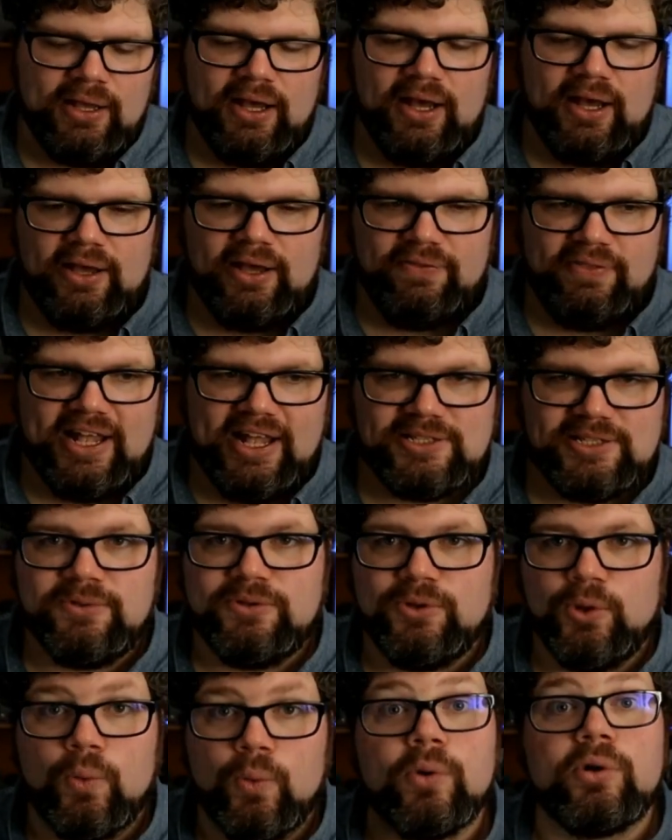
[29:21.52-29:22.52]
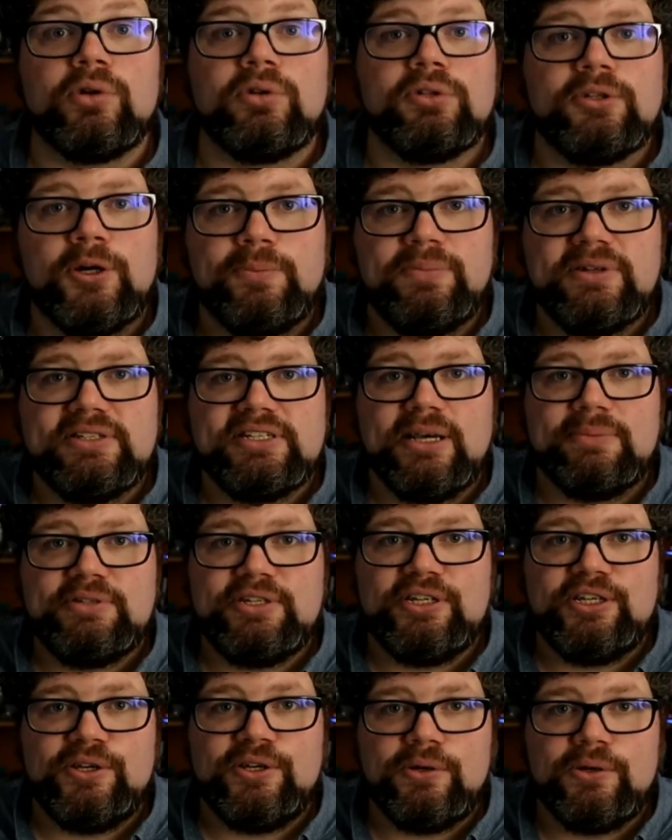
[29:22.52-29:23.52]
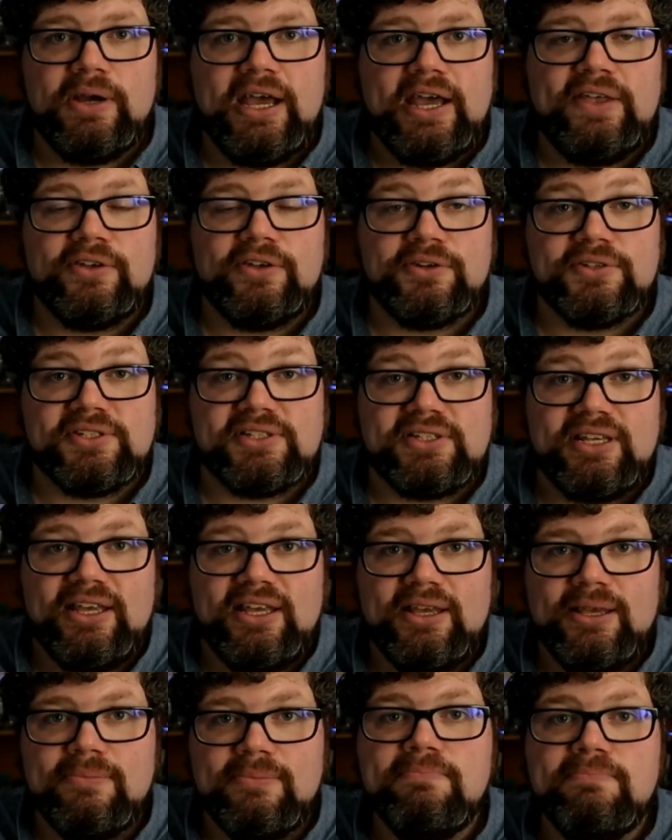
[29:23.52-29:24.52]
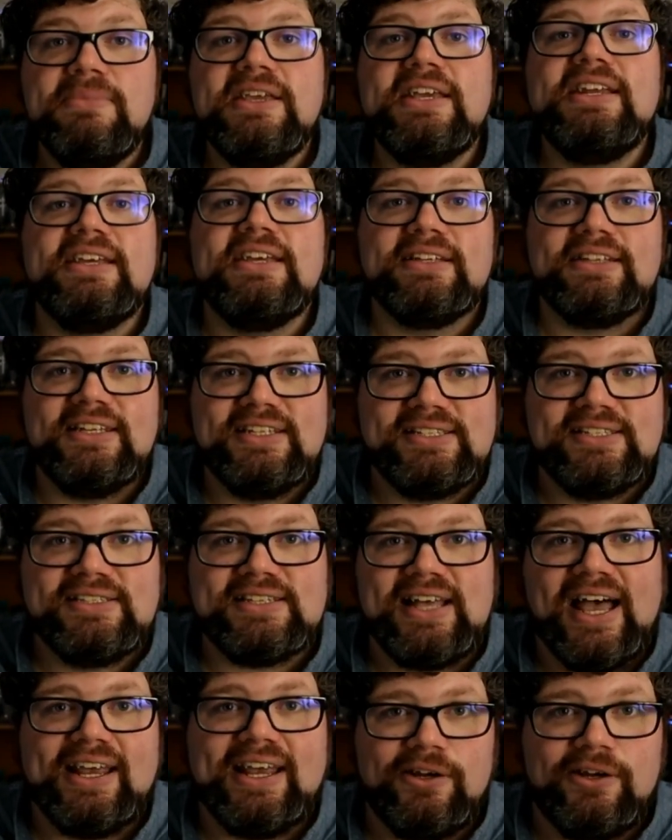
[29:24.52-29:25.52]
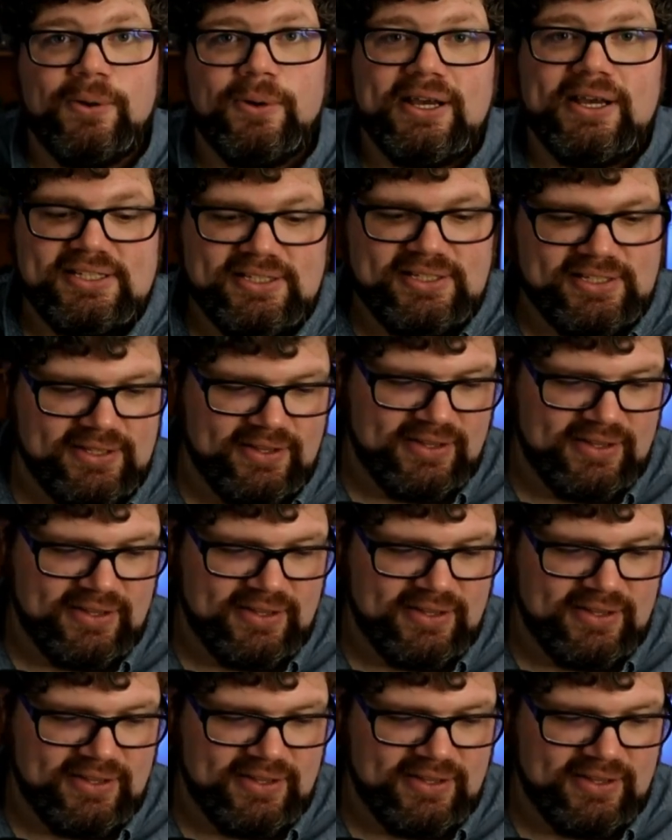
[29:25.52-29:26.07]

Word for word: uh, that's when the world opens up to you and there's immediately side quests.